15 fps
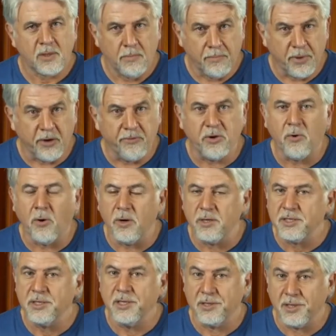But of
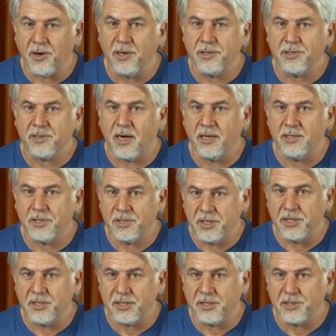course, in contrast,
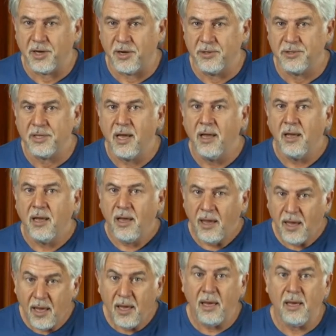Jesus notes
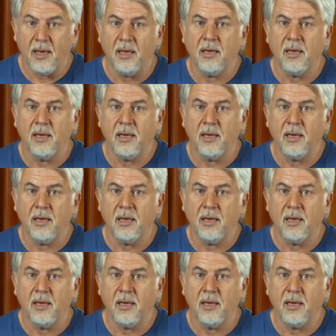he